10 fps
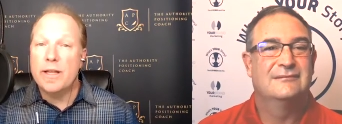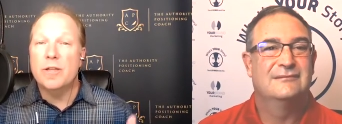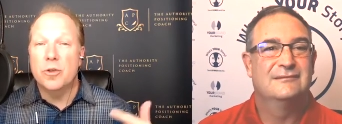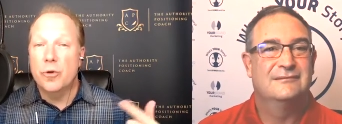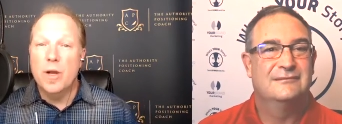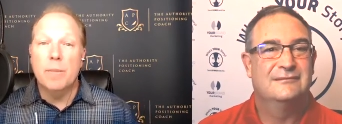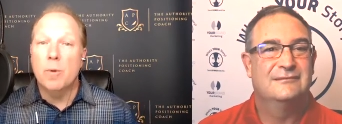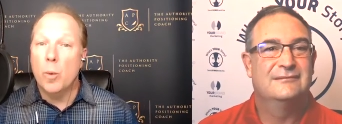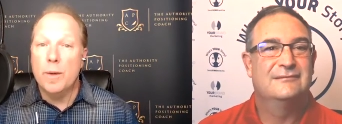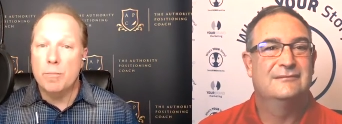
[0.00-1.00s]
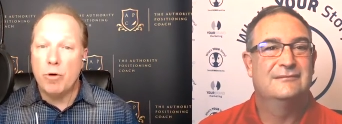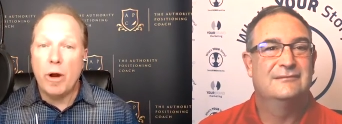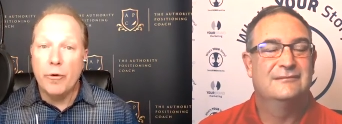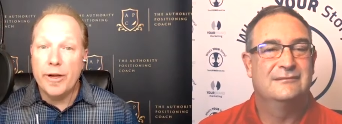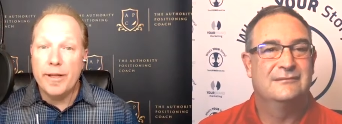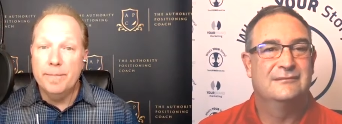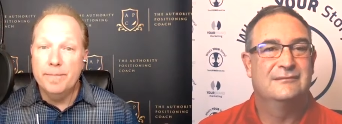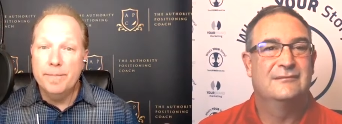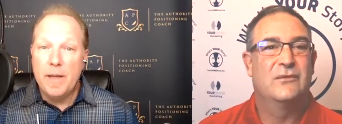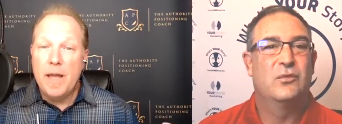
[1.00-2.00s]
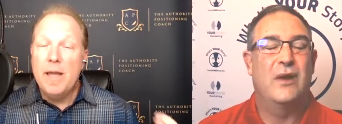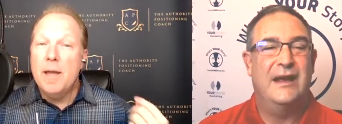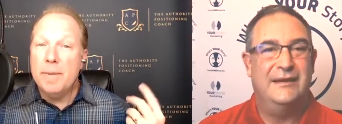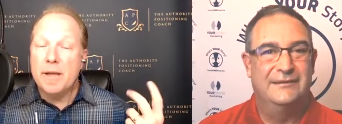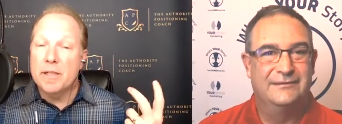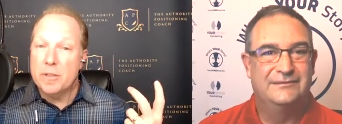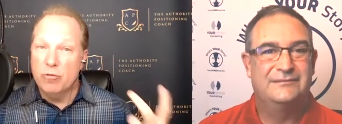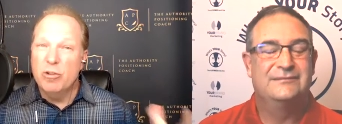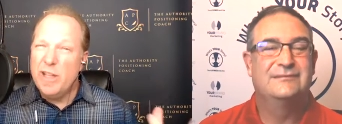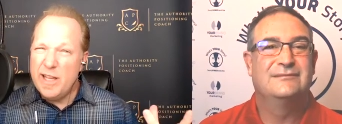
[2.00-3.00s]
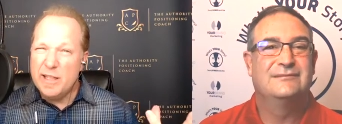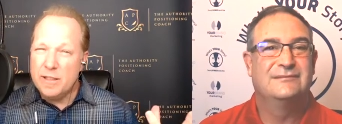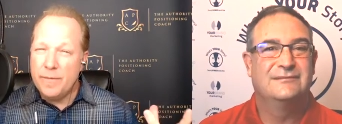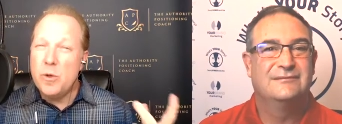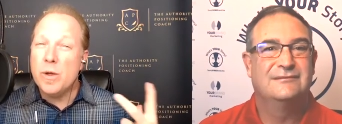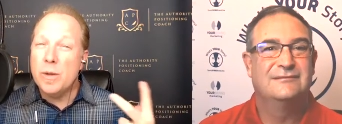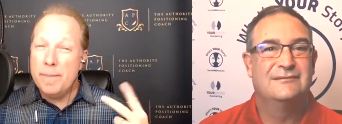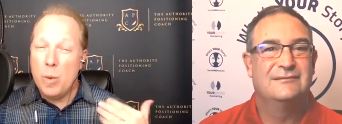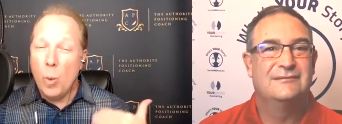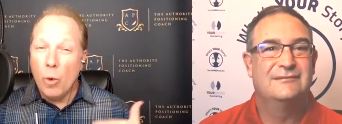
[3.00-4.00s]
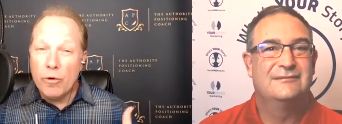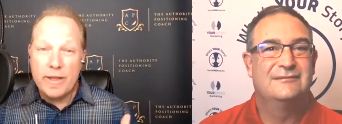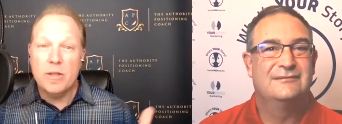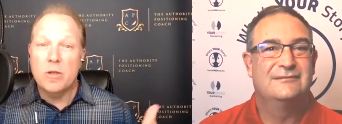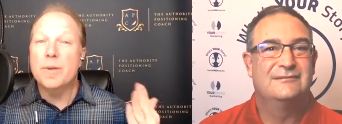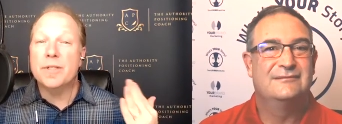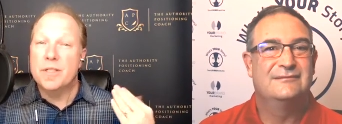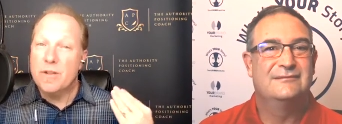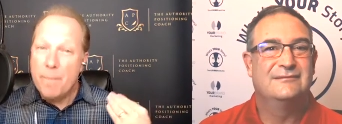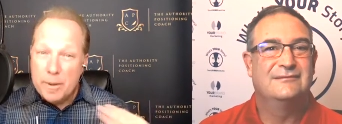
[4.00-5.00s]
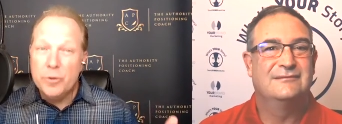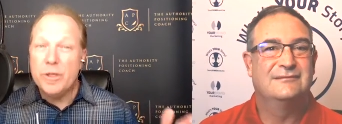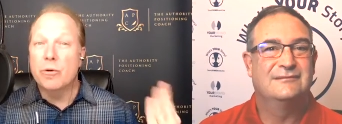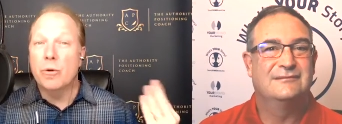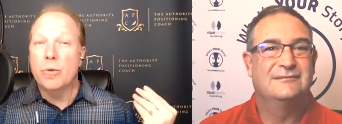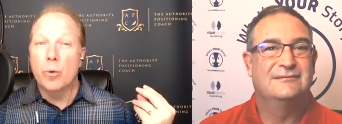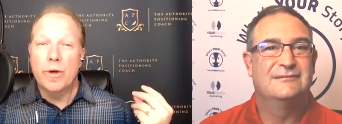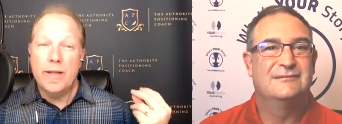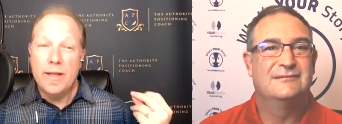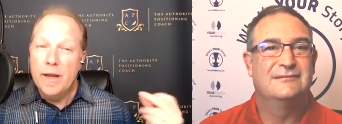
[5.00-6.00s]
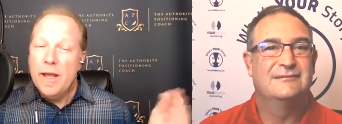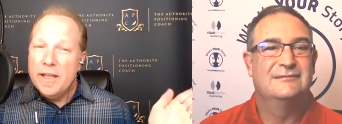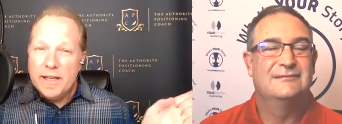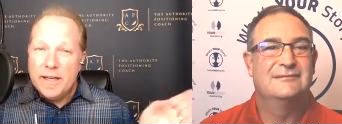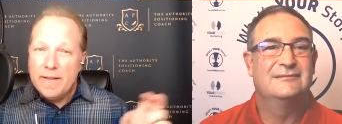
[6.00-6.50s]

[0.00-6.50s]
Speaker 1: is your number one priority. Right. Because it really is. If you can be working in your business of building your authority and getting